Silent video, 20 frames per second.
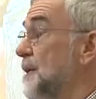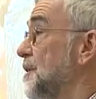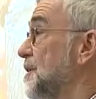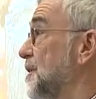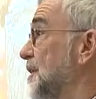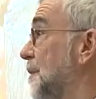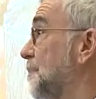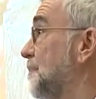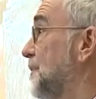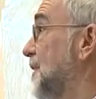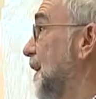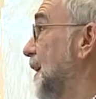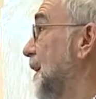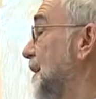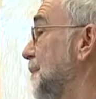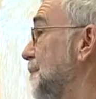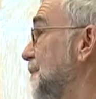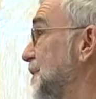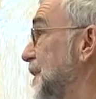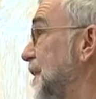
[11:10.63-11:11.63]

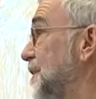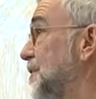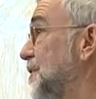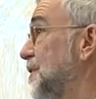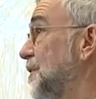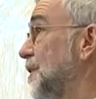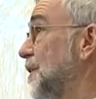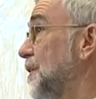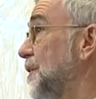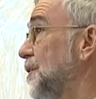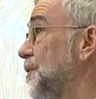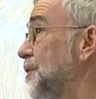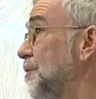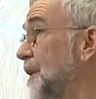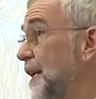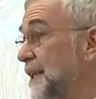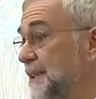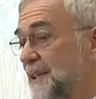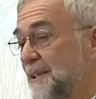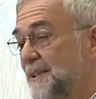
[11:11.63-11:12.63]
Sometimes it's
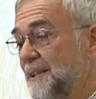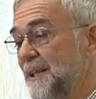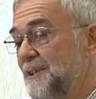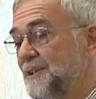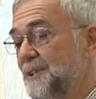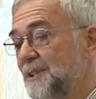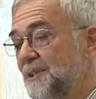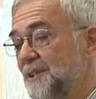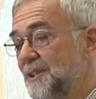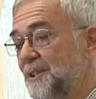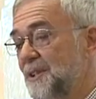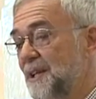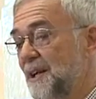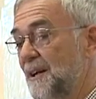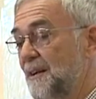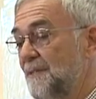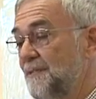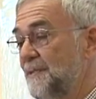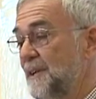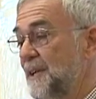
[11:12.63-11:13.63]
United Nations
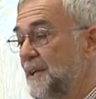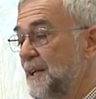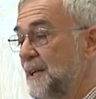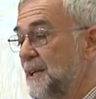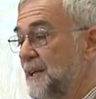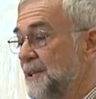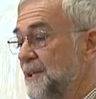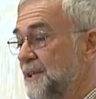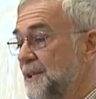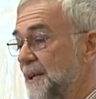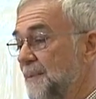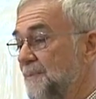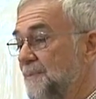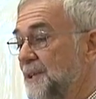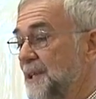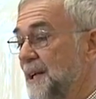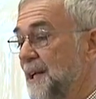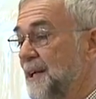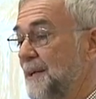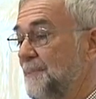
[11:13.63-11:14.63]
staff,
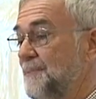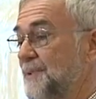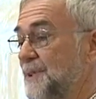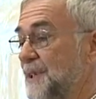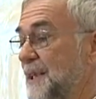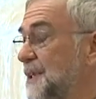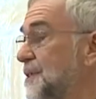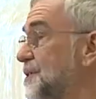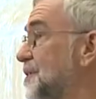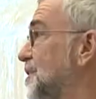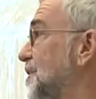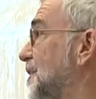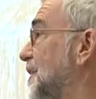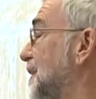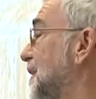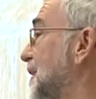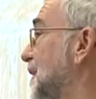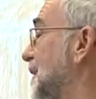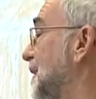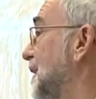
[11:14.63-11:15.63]
sometimes
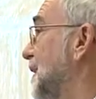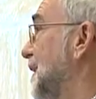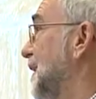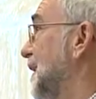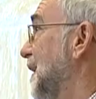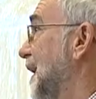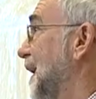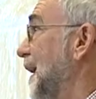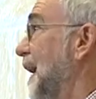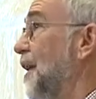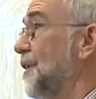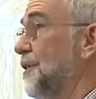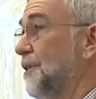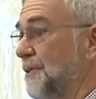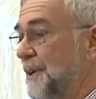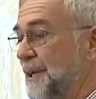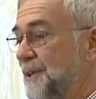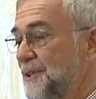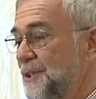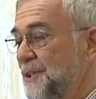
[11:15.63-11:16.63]
it's
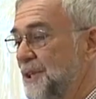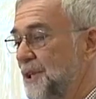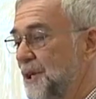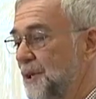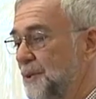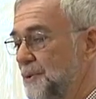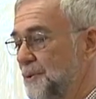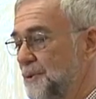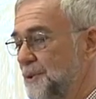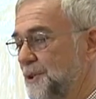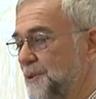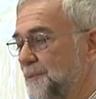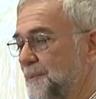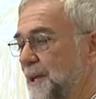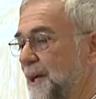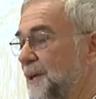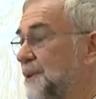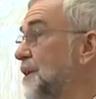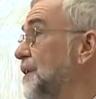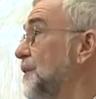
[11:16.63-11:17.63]
other NGOs,
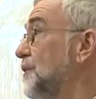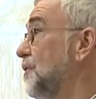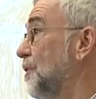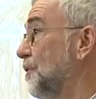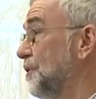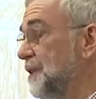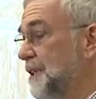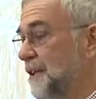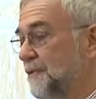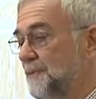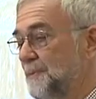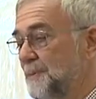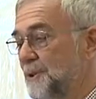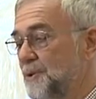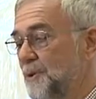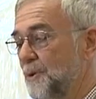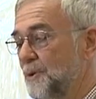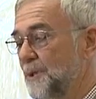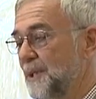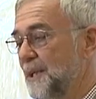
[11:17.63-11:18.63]
other
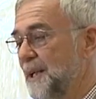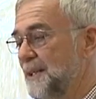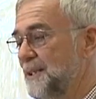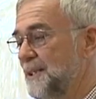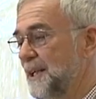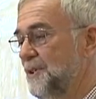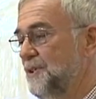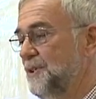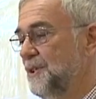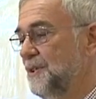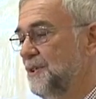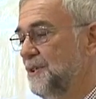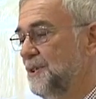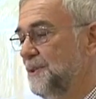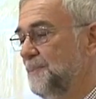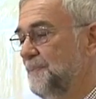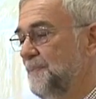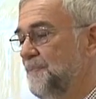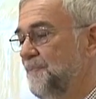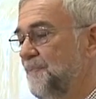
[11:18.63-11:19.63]
non-government
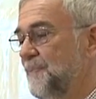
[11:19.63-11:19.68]
organizations.